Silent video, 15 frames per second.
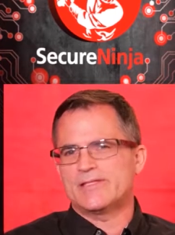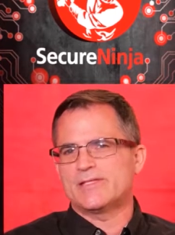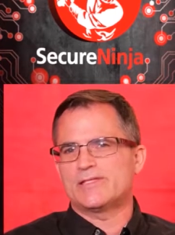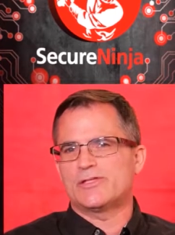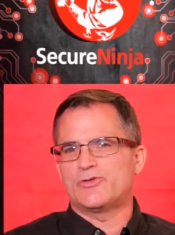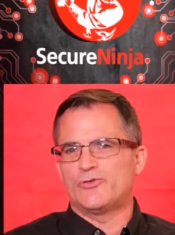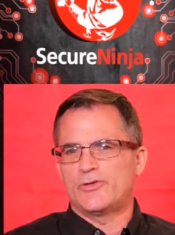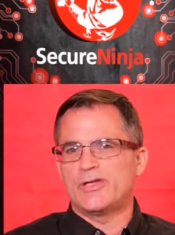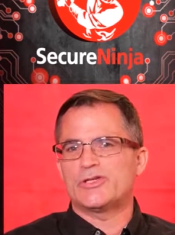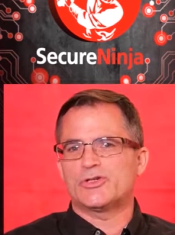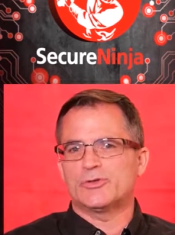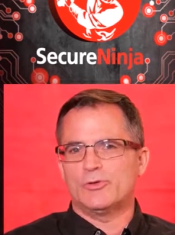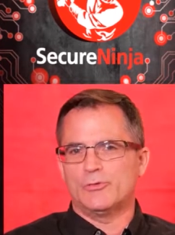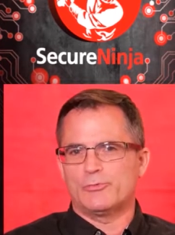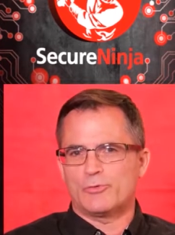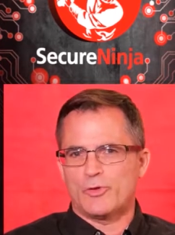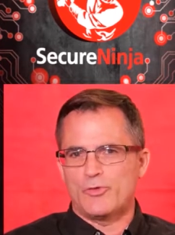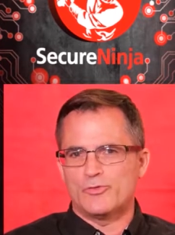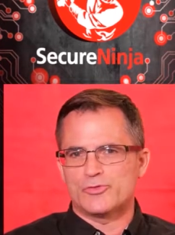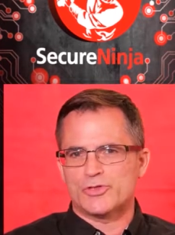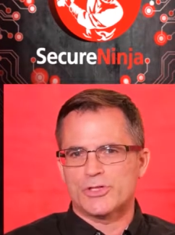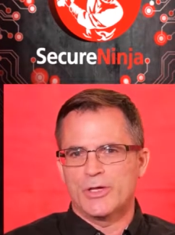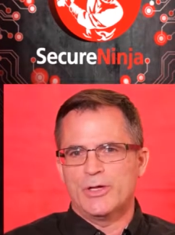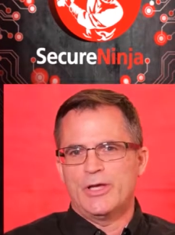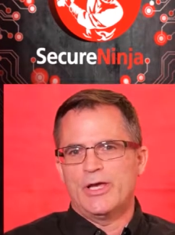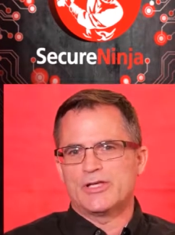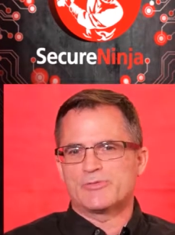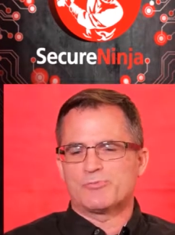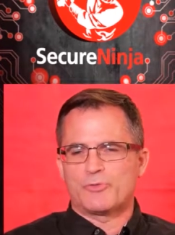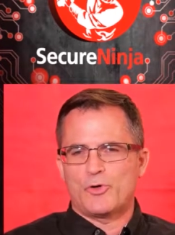is the traditional approach.
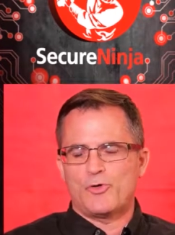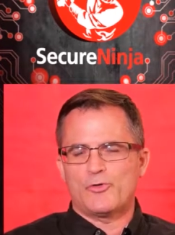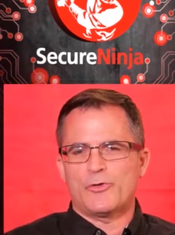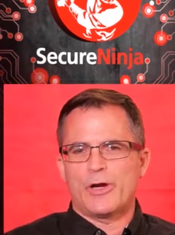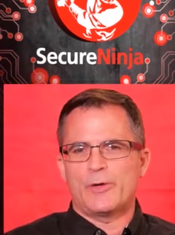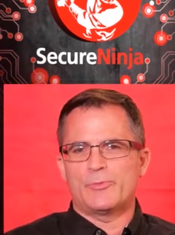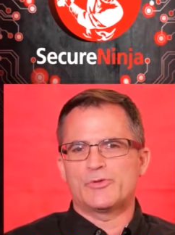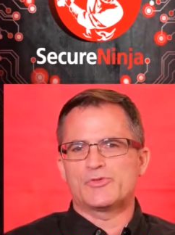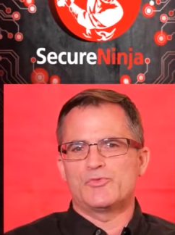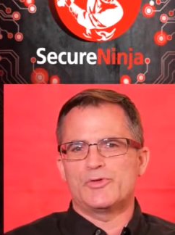As programmers,